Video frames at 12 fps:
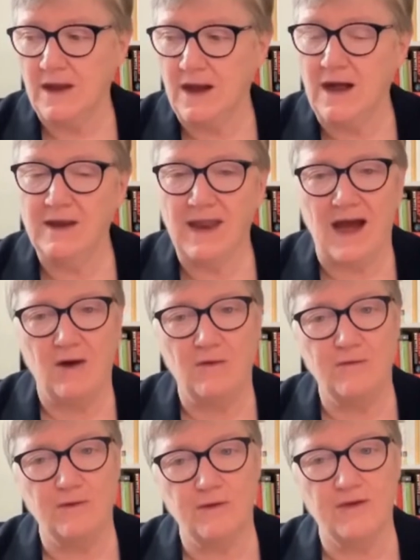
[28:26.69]
allow
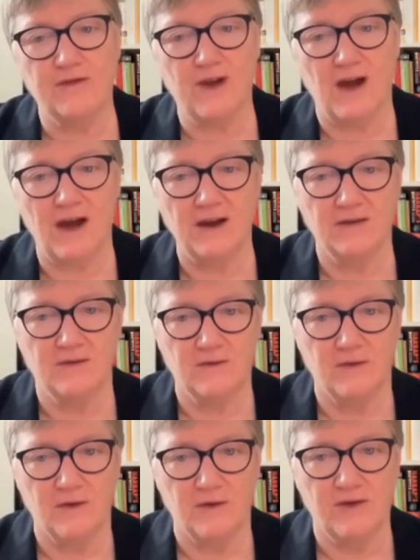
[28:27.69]
for this kind of
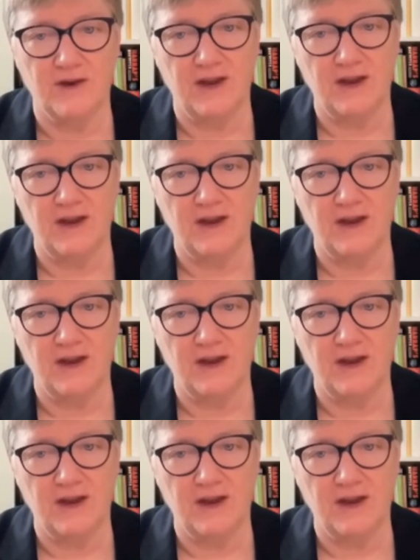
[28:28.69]
diversity